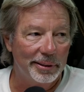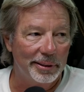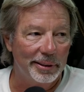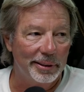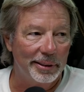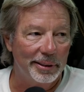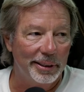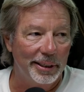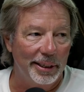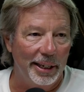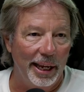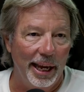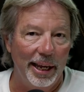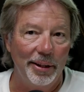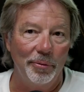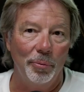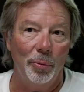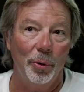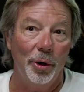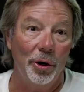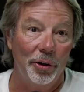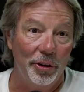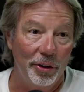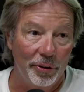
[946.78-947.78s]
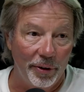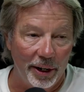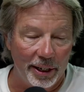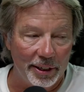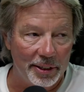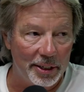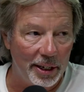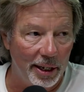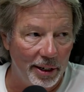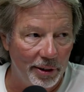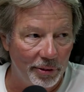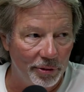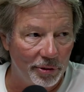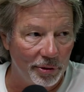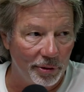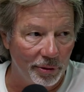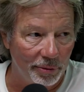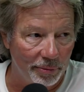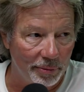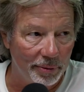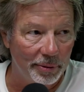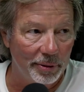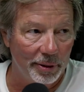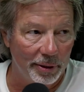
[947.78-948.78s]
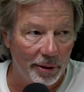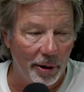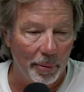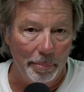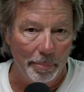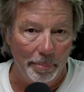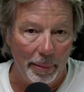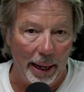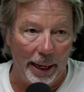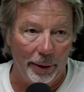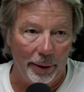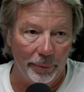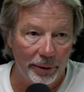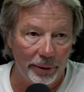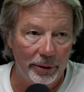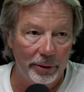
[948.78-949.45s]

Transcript: and where your antennas are mounted.